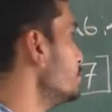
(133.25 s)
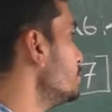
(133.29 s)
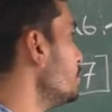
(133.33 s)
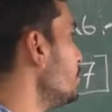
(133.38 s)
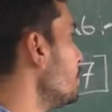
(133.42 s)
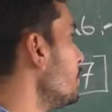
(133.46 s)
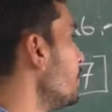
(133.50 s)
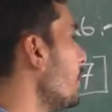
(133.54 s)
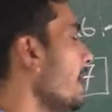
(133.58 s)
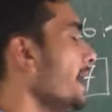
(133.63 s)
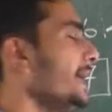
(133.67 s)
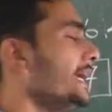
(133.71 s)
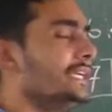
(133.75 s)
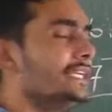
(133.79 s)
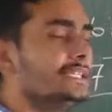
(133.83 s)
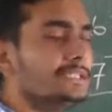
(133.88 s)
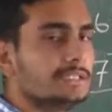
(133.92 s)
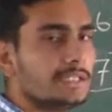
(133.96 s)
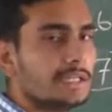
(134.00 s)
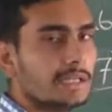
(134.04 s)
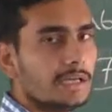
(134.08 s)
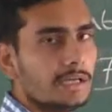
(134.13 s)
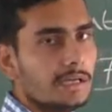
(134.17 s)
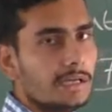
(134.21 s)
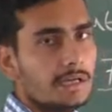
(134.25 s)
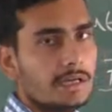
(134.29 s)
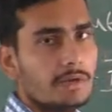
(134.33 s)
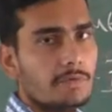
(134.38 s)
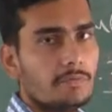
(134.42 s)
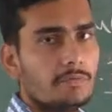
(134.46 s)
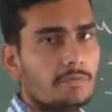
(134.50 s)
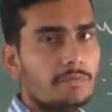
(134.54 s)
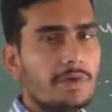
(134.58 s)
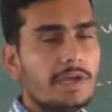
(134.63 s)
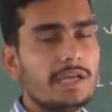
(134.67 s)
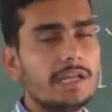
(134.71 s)
So wide is a
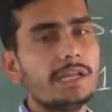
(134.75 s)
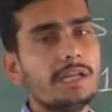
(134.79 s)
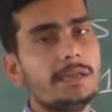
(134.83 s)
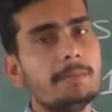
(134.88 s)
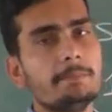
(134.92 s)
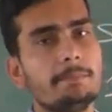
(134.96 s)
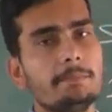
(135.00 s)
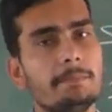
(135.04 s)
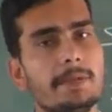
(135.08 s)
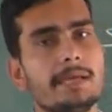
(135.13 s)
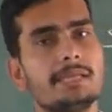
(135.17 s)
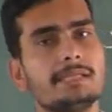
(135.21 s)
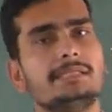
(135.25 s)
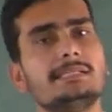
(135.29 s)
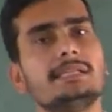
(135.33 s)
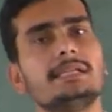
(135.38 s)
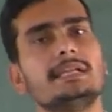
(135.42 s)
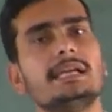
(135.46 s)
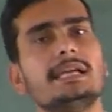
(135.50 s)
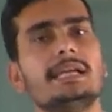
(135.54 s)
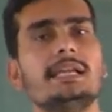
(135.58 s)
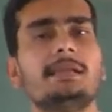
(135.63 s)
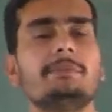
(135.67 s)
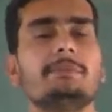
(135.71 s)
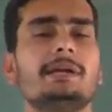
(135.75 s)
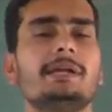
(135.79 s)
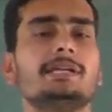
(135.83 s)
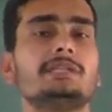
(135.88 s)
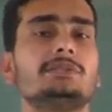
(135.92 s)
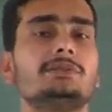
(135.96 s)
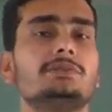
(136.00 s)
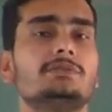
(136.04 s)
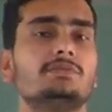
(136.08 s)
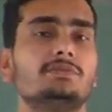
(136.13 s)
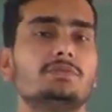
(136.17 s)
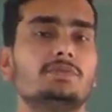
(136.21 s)
very basic
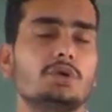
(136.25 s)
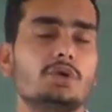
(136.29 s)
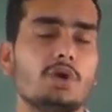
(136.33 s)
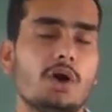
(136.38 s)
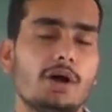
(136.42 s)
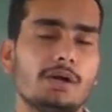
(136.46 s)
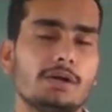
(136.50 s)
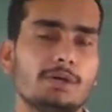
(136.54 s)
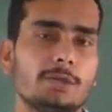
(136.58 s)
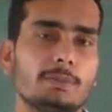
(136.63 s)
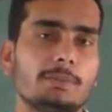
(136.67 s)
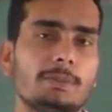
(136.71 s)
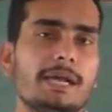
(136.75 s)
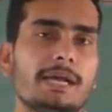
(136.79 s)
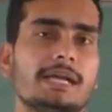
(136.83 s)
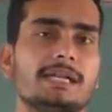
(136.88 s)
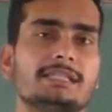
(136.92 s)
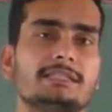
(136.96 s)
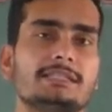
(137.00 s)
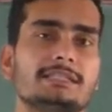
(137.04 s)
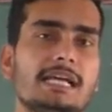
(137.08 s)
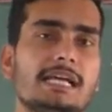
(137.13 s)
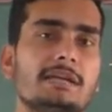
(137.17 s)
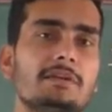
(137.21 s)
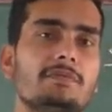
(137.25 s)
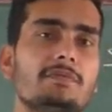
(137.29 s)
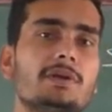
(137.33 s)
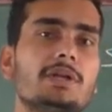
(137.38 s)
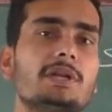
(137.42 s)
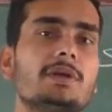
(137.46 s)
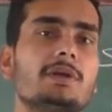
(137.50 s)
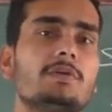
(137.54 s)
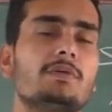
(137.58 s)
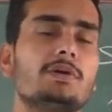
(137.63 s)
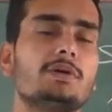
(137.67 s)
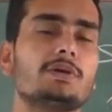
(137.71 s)
element you have to be understand
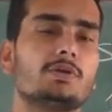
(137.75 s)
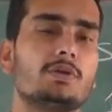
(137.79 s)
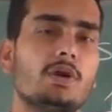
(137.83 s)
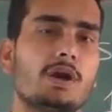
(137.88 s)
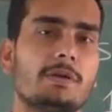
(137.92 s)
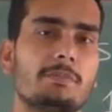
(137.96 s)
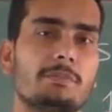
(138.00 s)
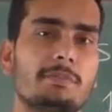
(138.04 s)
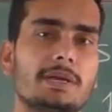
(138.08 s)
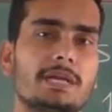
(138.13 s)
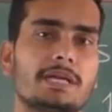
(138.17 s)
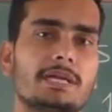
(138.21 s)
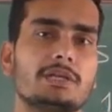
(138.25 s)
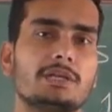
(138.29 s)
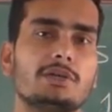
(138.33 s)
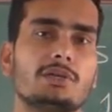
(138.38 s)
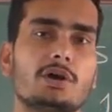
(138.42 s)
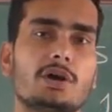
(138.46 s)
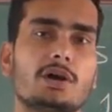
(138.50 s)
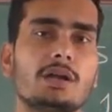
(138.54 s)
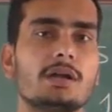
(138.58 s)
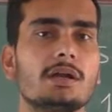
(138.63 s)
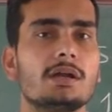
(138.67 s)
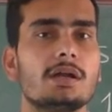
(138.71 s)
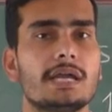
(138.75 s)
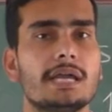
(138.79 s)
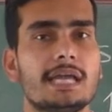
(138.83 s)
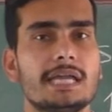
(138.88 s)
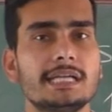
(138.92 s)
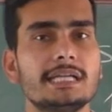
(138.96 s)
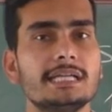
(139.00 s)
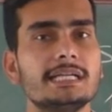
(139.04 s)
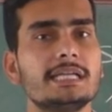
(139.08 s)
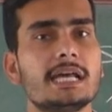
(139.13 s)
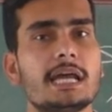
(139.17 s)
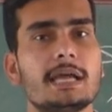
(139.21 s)
whenever you are making your
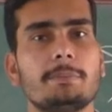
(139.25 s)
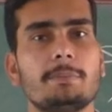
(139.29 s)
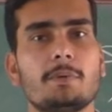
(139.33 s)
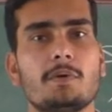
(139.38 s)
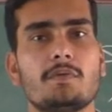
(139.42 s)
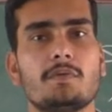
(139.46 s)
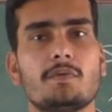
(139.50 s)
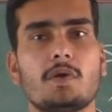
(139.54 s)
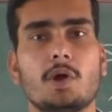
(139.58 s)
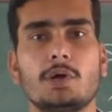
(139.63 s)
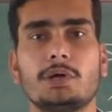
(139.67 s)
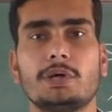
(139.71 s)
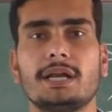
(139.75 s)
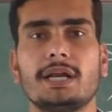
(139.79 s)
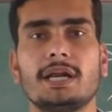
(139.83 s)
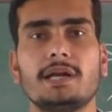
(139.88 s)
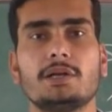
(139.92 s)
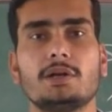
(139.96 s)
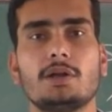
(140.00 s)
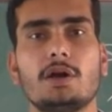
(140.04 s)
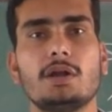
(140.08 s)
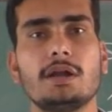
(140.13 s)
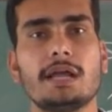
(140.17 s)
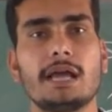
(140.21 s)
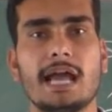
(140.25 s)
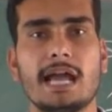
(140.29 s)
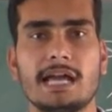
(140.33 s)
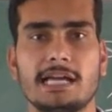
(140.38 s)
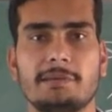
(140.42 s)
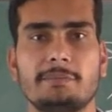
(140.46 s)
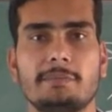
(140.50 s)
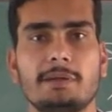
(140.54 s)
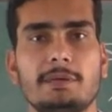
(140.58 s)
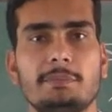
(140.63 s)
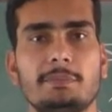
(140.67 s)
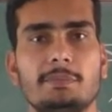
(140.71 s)
any type of contract or
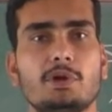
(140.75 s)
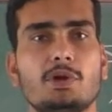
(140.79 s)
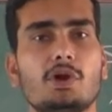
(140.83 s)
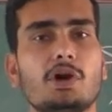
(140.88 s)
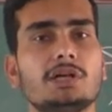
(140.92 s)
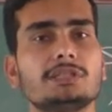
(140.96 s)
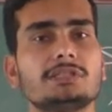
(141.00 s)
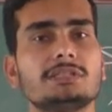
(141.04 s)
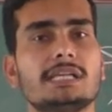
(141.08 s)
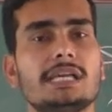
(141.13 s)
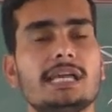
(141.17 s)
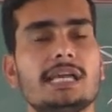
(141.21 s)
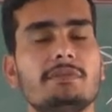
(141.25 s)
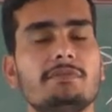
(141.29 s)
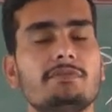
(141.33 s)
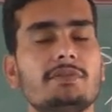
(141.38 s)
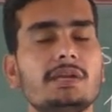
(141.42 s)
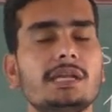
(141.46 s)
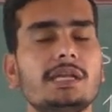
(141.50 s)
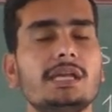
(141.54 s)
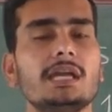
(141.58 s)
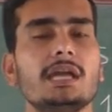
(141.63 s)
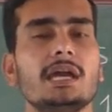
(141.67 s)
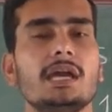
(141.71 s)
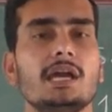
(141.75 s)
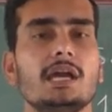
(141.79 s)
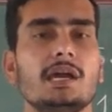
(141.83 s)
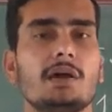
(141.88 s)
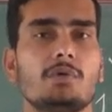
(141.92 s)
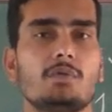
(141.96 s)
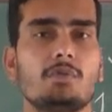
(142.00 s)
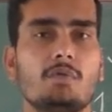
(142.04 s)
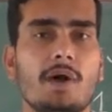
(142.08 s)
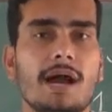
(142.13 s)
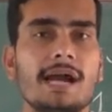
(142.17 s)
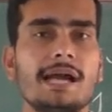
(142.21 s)
agreement, because every
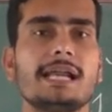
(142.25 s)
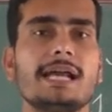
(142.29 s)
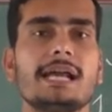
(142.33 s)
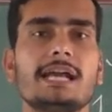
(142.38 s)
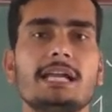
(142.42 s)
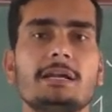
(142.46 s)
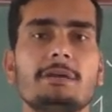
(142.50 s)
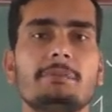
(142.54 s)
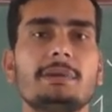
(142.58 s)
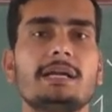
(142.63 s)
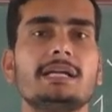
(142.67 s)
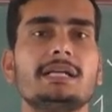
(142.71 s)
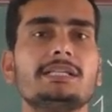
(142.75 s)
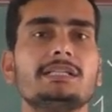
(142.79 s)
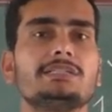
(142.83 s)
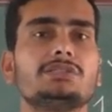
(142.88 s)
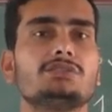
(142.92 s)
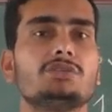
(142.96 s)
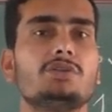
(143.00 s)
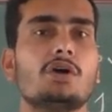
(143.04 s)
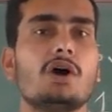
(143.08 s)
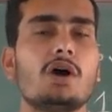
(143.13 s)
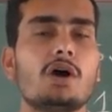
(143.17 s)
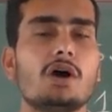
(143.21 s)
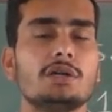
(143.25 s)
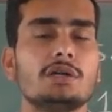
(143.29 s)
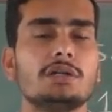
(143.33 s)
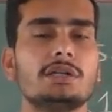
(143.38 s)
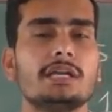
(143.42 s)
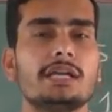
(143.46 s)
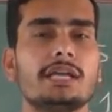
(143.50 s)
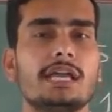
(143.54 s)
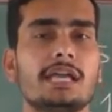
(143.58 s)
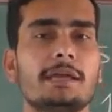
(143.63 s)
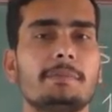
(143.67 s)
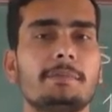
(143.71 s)
wide agreement is
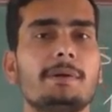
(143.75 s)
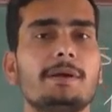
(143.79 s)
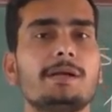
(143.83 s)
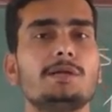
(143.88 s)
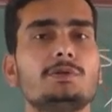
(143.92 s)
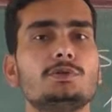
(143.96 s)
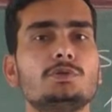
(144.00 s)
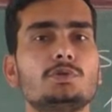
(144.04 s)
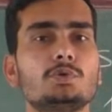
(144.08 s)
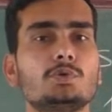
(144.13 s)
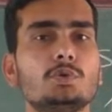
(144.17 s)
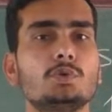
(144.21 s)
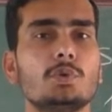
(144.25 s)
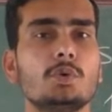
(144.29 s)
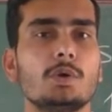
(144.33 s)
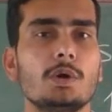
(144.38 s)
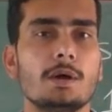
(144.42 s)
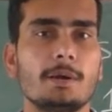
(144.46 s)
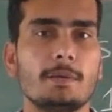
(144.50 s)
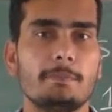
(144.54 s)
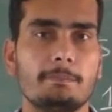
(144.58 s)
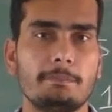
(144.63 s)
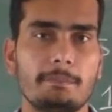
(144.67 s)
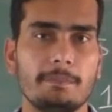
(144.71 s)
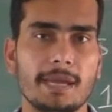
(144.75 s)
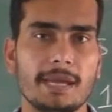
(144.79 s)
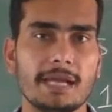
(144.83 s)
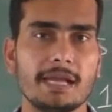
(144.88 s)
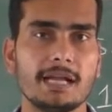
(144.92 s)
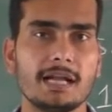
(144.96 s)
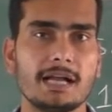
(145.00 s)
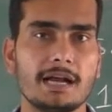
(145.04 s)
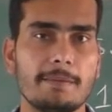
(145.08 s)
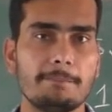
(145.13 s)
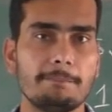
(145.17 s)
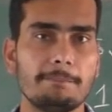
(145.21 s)
not able to
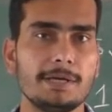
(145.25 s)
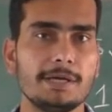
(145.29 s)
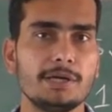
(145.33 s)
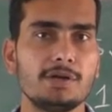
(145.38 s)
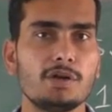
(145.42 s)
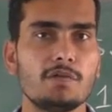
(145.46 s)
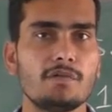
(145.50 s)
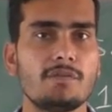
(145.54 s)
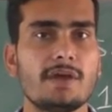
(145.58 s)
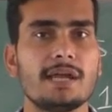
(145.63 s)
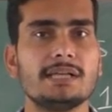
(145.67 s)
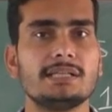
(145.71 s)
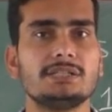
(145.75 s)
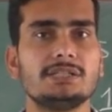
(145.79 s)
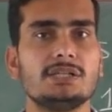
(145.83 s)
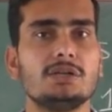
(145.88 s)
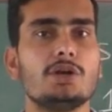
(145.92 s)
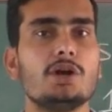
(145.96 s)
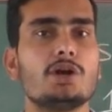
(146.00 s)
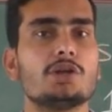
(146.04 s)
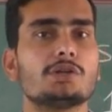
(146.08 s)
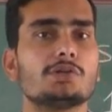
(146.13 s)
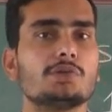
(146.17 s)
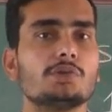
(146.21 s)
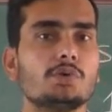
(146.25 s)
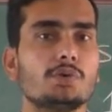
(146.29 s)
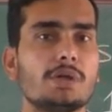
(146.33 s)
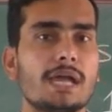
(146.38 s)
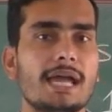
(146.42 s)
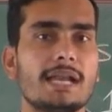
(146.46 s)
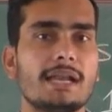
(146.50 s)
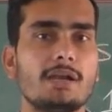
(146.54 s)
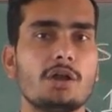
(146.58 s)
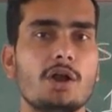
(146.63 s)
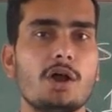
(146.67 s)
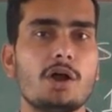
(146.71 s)
make complete of action, or you
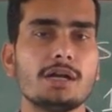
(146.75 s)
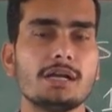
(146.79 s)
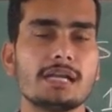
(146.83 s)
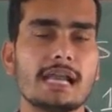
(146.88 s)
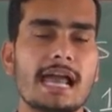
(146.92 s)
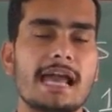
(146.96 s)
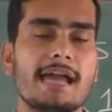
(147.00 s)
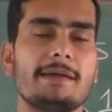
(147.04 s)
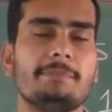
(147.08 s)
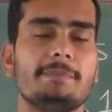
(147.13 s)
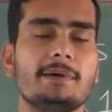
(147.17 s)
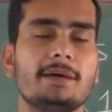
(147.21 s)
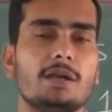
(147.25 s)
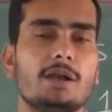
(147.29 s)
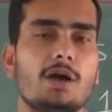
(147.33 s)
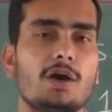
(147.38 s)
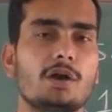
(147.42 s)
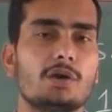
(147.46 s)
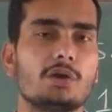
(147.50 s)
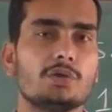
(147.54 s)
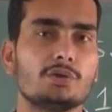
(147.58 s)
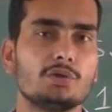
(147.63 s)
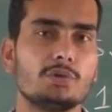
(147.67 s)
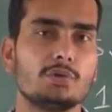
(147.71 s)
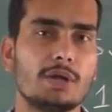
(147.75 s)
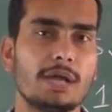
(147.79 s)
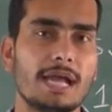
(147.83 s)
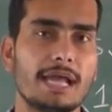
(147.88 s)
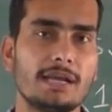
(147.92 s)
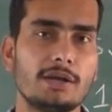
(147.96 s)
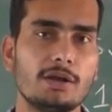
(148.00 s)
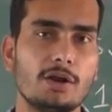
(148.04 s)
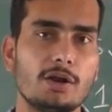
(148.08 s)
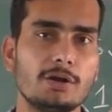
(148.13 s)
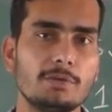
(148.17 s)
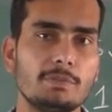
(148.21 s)
cannot liable or you
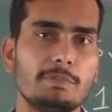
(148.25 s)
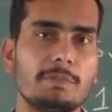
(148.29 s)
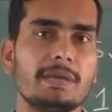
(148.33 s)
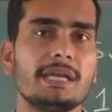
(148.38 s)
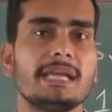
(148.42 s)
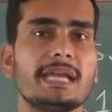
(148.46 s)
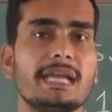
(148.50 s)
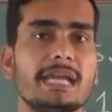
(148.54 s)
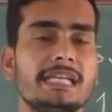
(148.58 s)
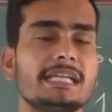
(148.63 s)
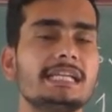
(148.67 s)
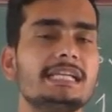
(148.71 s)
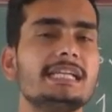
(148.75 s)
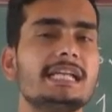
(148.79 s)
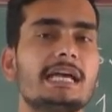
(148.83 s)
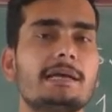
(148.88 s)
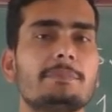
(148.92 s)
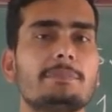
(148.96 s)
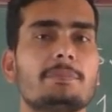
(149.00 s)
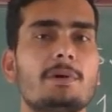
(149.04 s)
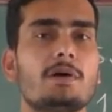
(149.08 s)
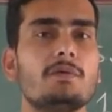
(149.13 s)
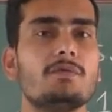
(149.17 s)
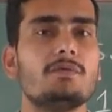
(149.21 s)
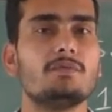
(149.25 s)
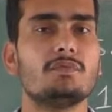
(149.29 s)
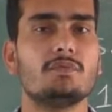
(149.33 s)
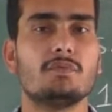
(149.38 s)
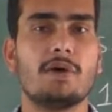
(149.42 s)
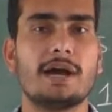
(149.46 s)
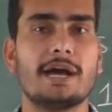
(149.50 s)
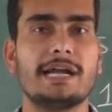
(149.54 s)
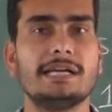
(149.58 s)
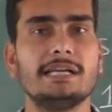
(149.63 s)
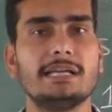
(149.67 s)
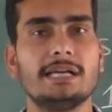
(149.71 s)
cannot make any type of
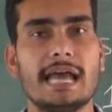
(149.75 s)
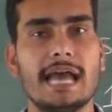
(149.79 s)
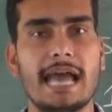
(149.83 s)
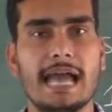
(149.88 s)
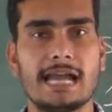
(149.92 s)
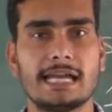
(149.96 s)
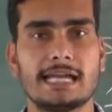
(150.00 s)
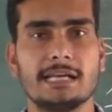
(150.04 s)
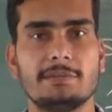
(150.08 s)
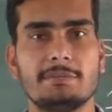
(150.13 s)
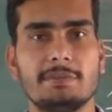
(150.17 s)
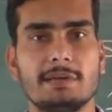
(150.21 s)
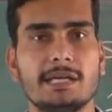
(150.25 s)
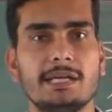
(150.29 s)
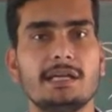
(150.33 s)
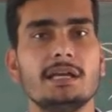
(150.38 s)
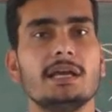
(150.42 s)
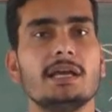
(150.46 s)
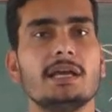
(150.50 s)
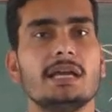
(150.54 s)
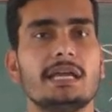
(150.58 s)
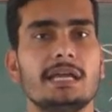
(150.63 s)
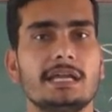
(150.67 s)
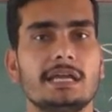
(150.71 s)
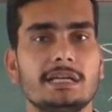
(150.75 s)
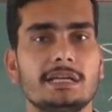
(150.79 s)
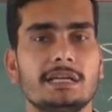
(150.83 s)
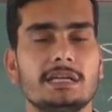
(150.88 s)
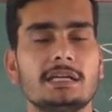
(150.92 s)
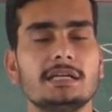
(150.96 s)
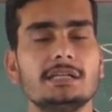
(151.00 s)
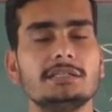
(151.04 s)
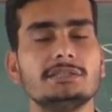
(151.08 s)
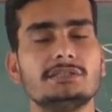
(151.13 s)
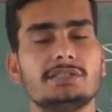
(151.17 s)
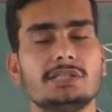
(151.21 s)
wide agreement in
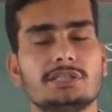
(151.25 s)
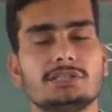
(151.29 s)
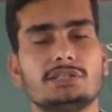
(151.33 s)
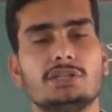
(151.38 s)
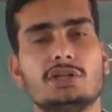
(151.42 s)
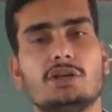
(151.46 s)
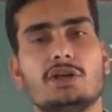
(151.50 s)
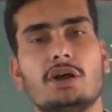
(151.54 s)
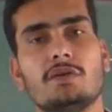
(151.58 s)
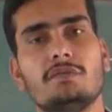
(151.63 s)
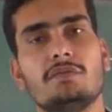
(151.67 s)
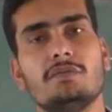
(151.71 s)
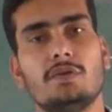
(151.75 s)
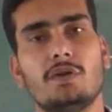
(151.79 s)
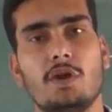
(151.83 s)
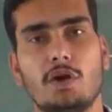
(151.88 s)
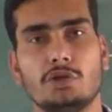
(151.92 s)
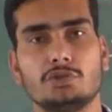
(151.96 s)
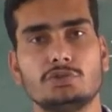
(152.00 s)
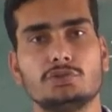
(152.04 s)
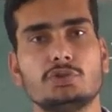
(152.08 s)
a section of law.